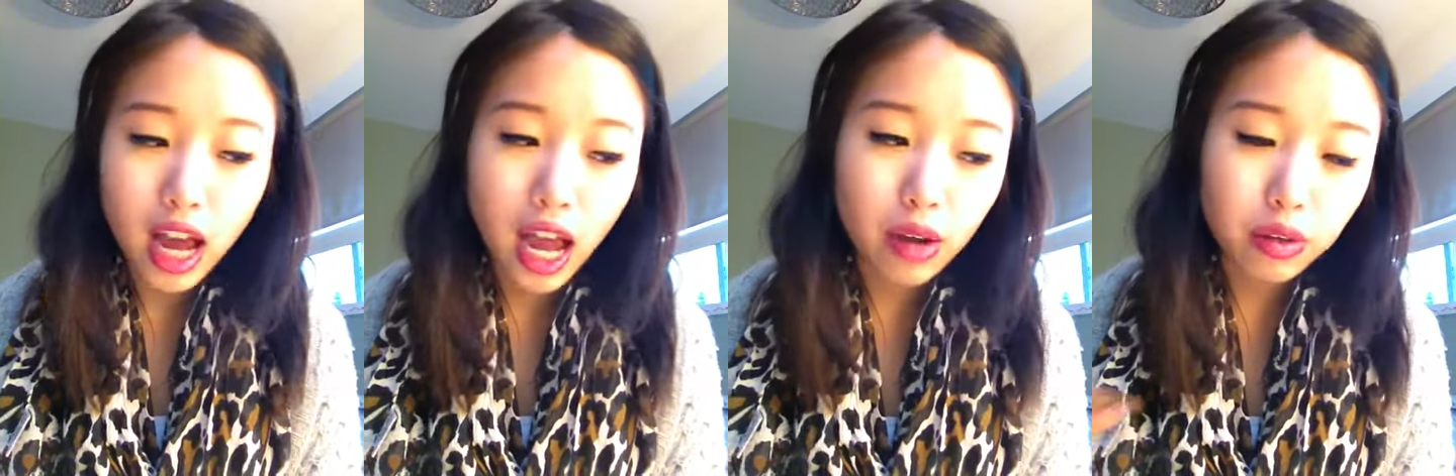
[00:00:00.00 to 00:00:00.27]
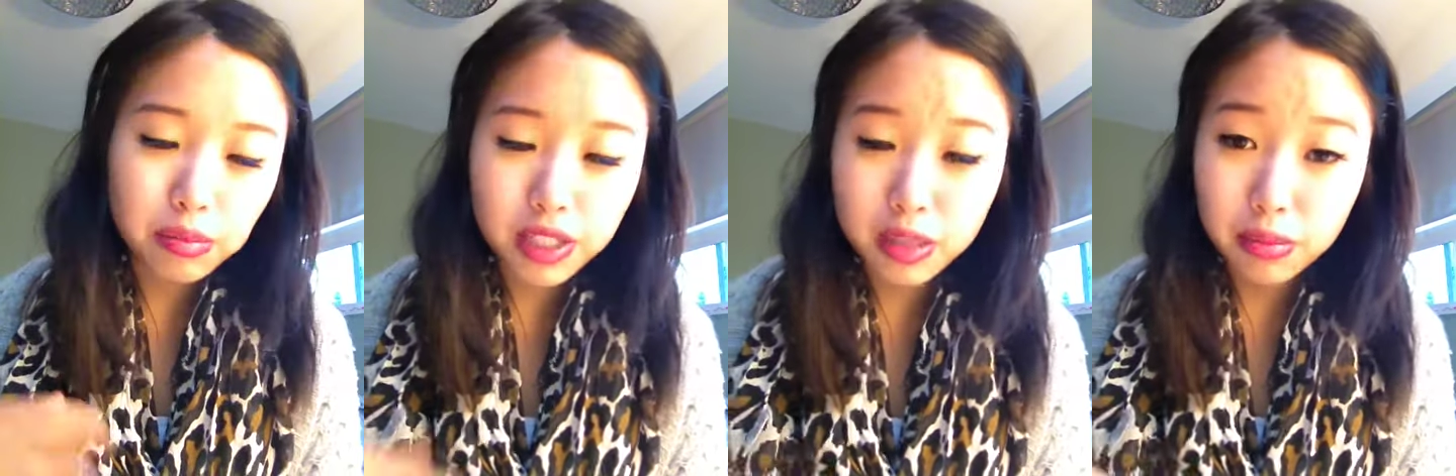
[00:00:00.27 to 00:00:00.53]
I
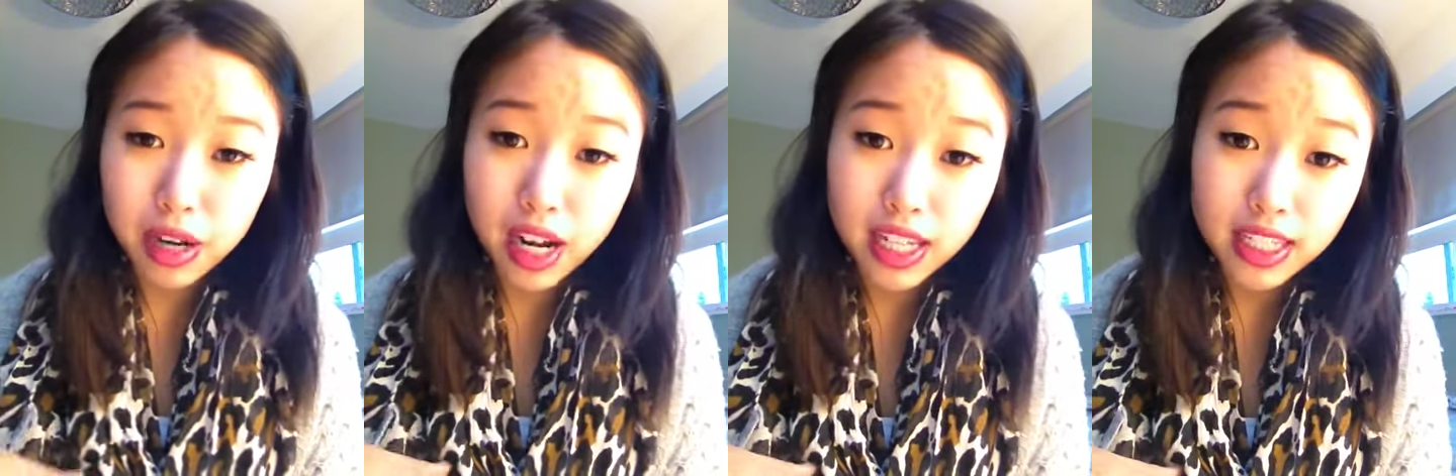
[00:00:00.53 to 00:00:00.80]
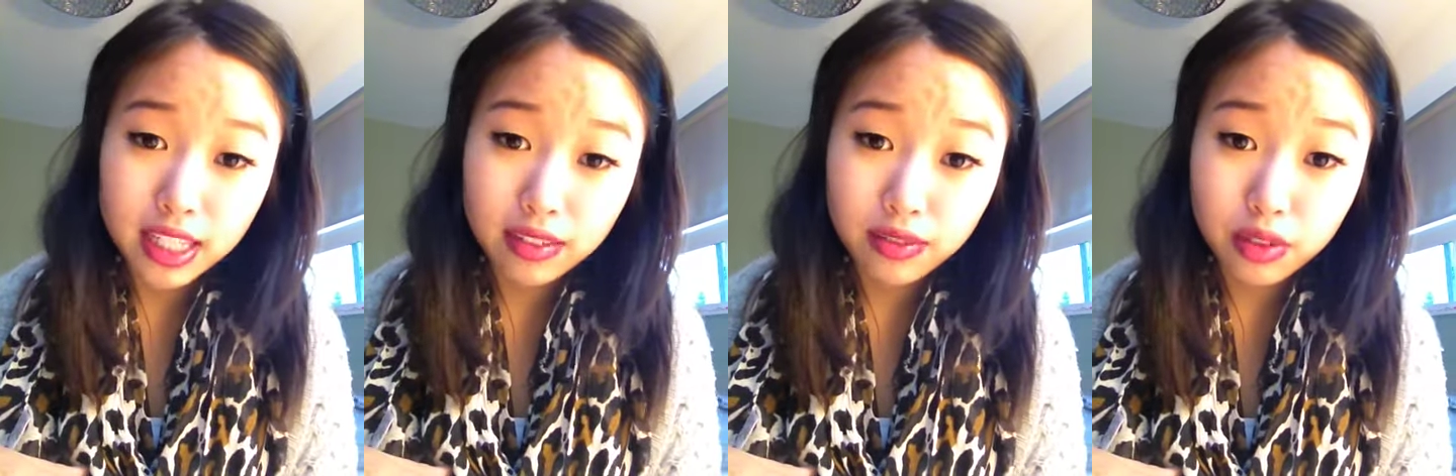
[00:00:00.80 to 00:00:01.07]
wouldn't be
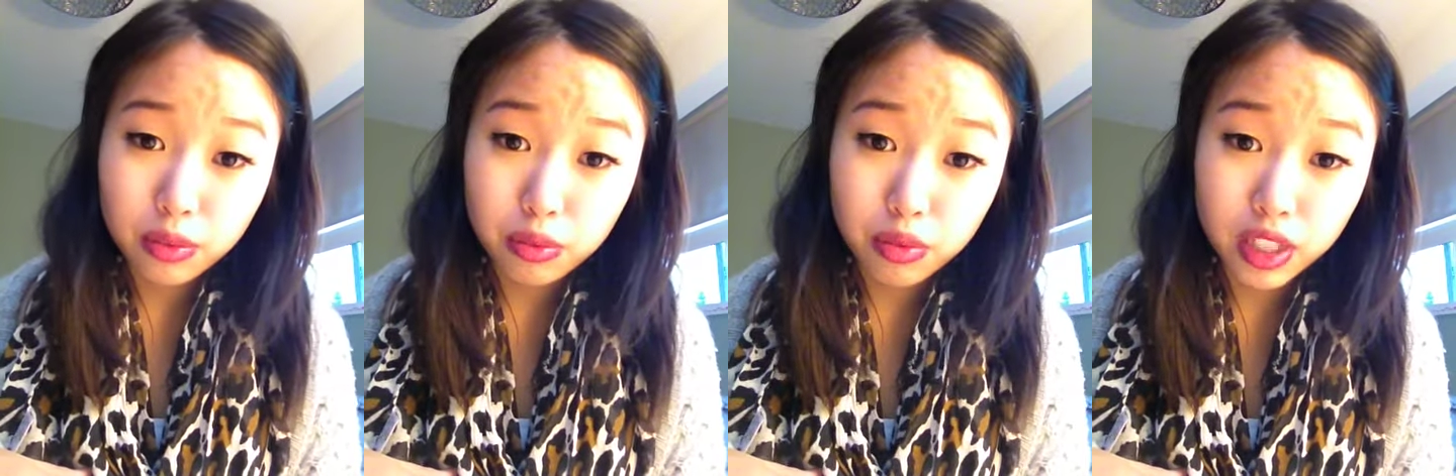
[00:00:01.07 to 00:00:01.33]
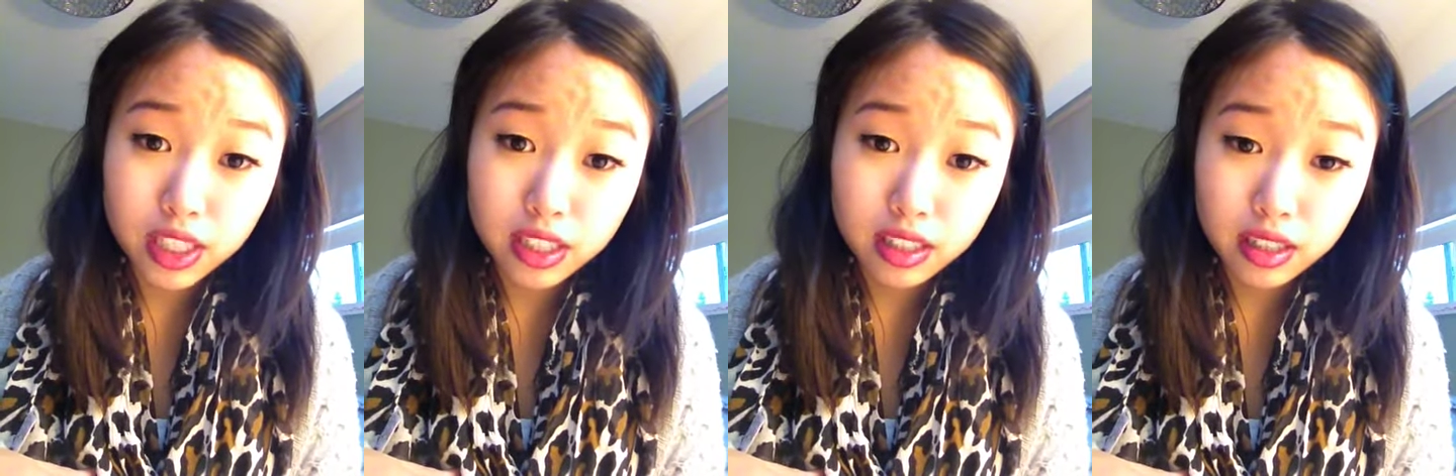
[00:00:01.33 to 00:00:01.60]
surprised if
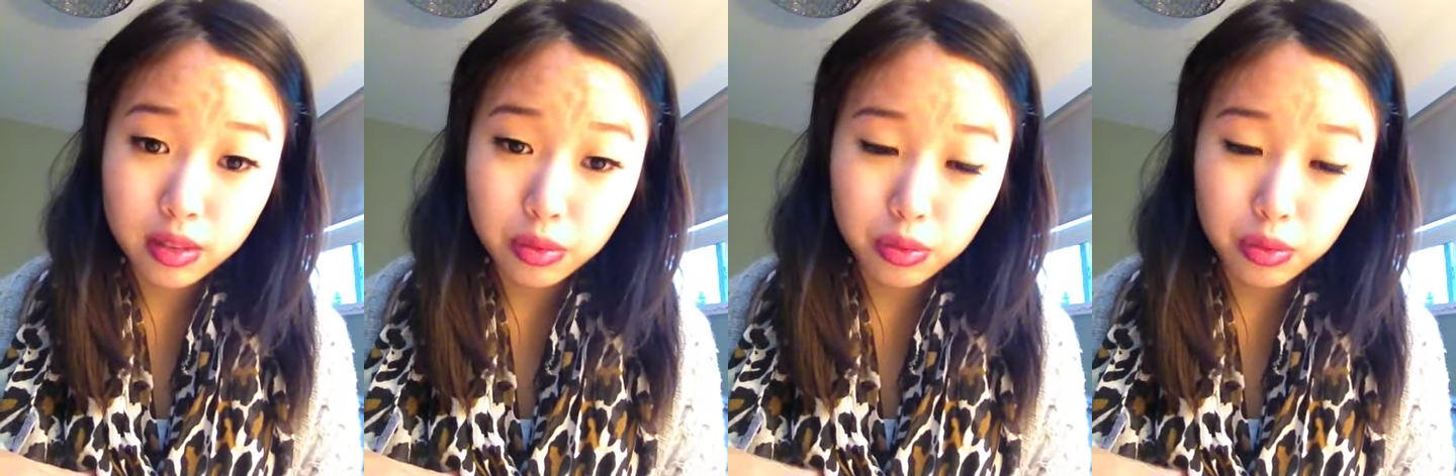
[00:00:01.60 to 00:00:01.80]
the